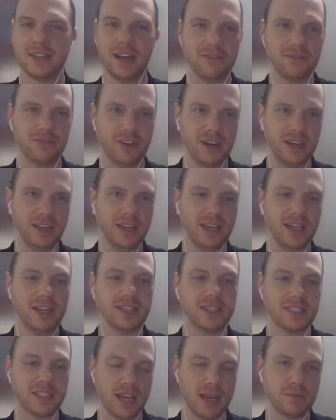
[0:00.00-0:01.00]
fun and
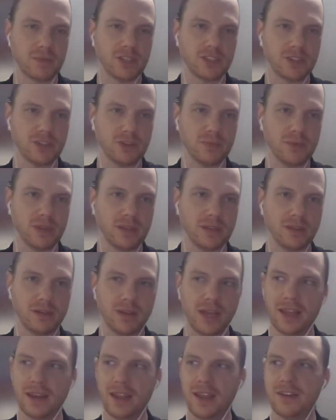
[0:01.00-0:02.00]
it's time consuming. Yep.
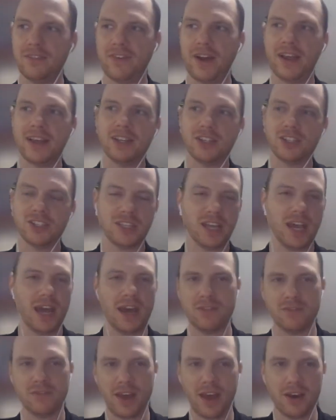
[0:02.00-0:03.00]
And if I could just
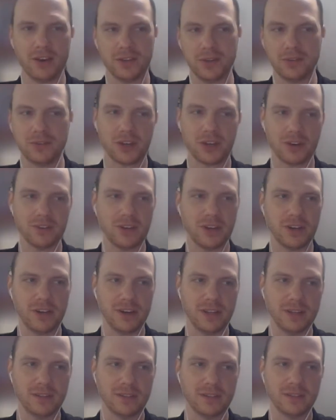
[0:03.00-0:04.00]
have a value turned
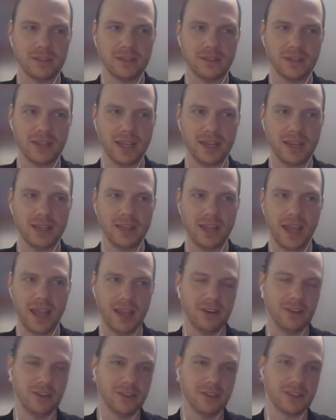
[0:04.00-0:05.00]
on and it
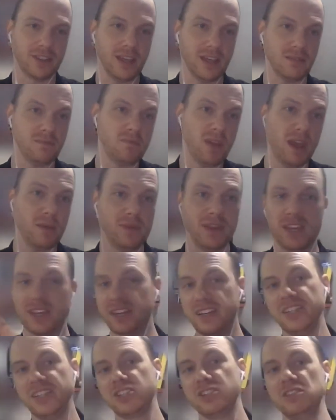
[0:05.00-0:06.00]
handles then maybe an
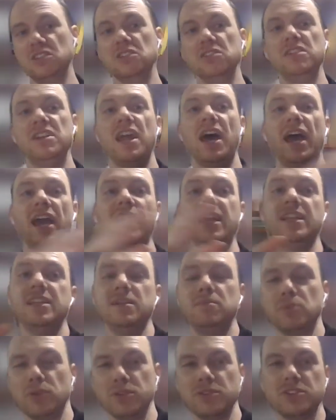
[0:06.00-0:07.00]
additional
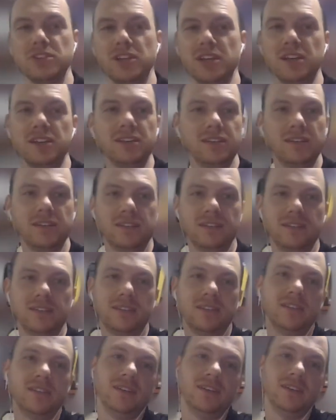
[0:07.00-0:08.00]
90%
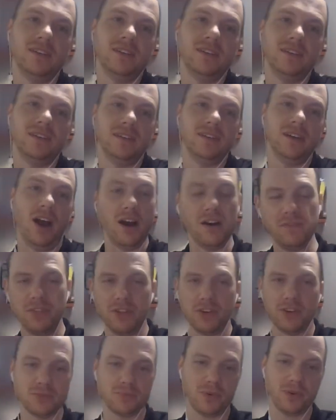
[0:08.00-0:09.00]
of
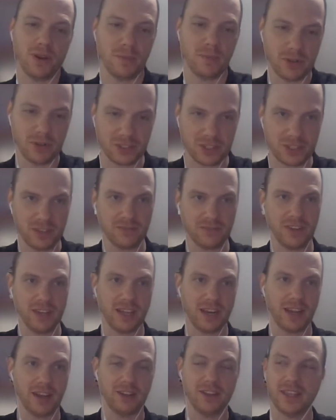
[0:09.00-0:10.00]
those parameter sniffing,
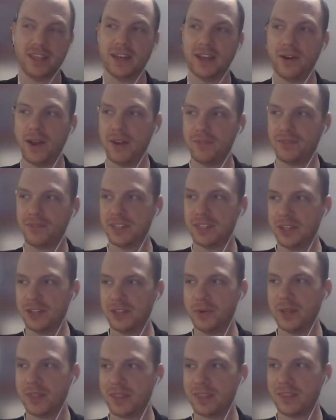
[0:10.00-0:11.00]
and I only now have to deal
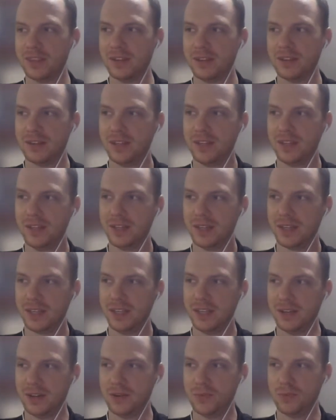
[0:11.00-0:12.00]
with the
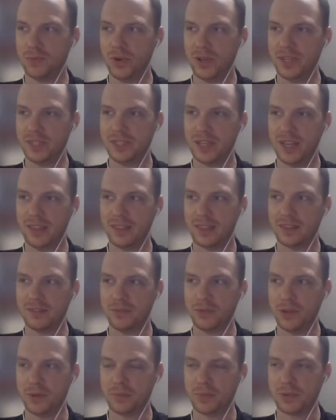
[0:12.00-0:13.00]
1/10 of
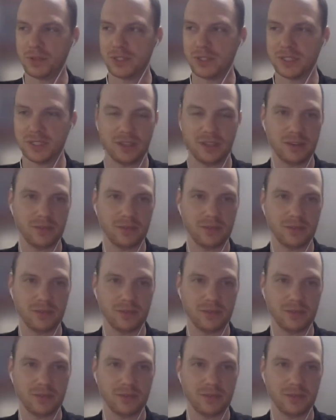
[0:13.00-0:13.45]
1%,